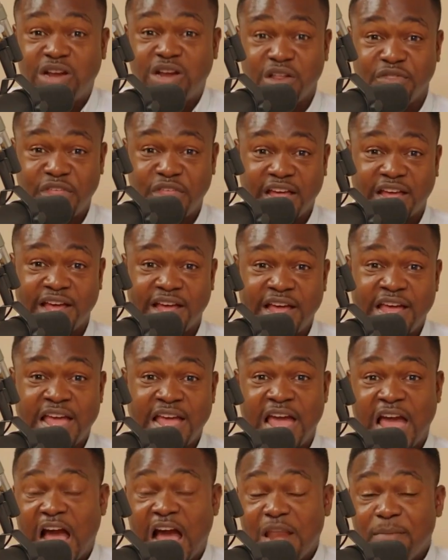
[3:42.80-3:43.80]
there
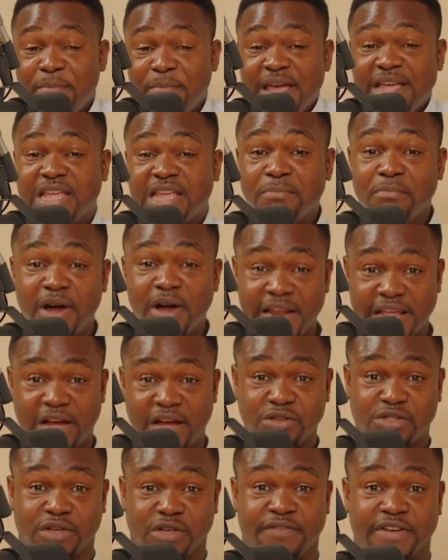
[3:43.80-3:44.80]
and making money
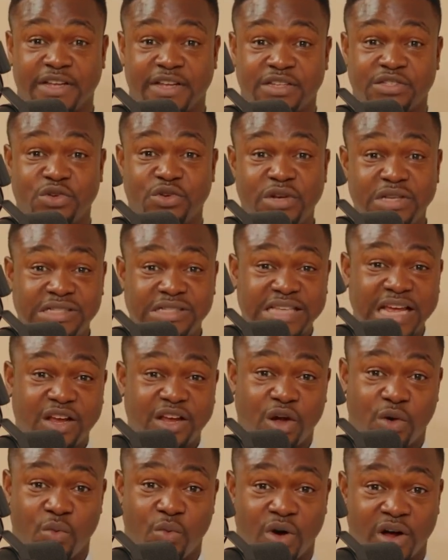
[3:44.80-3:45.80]
out of it. So the
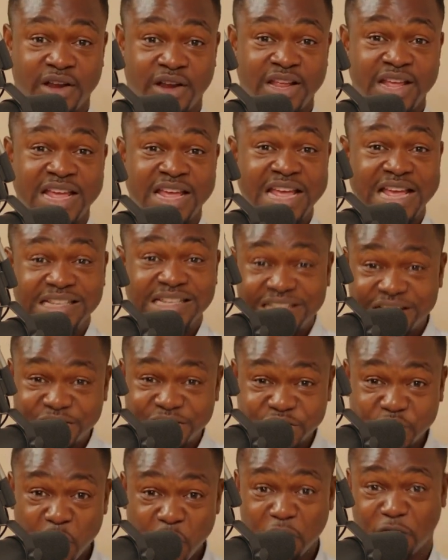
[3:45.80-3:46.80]
second one is a
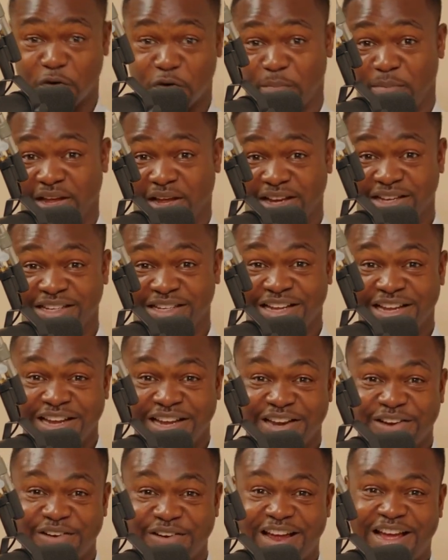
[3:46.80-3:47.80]
sofa bed,
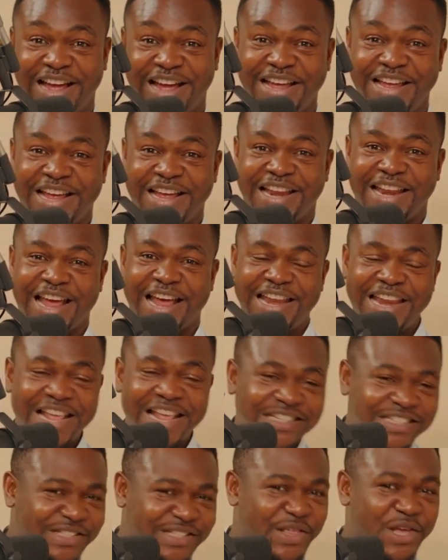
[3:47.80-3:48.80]
right? Like,
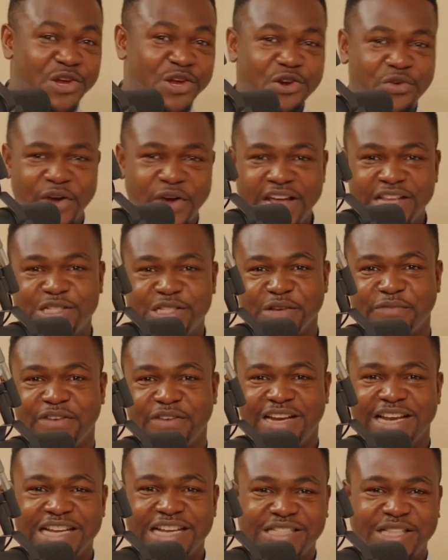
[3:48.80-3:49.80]
let's think creatively.
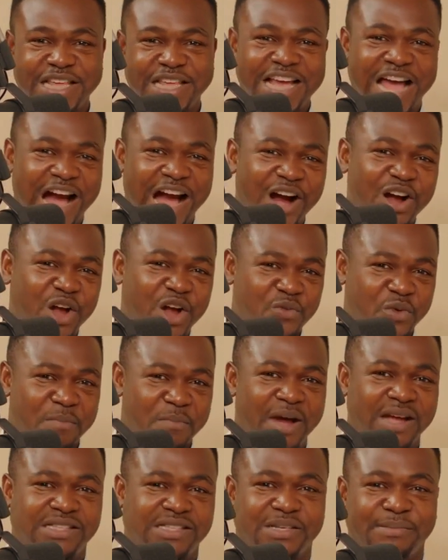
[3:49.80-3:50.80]
Let's think, how can we
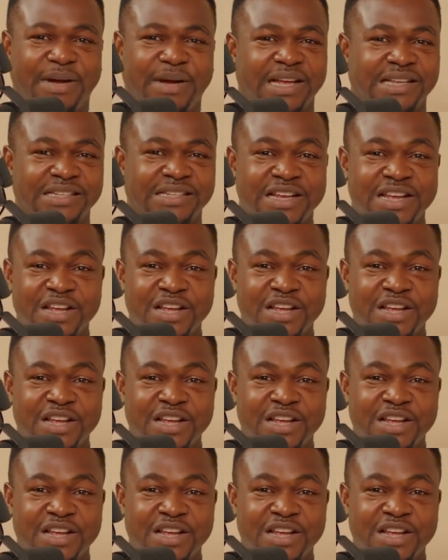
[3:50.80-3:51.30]
maximize?